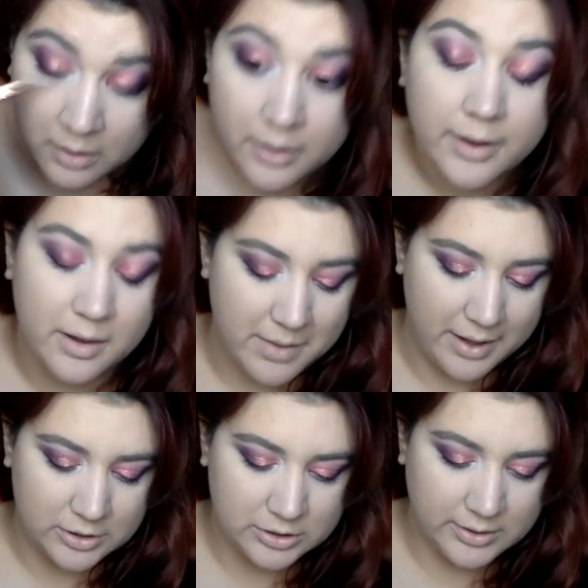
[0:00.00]
And I'm
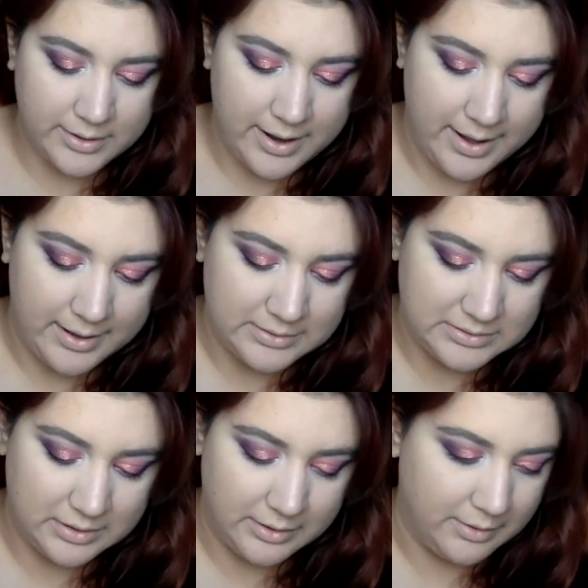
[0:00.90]
actually going to add
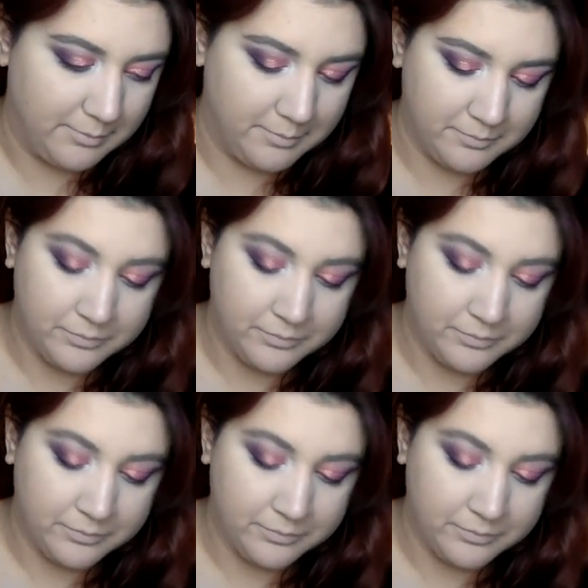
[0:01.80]
some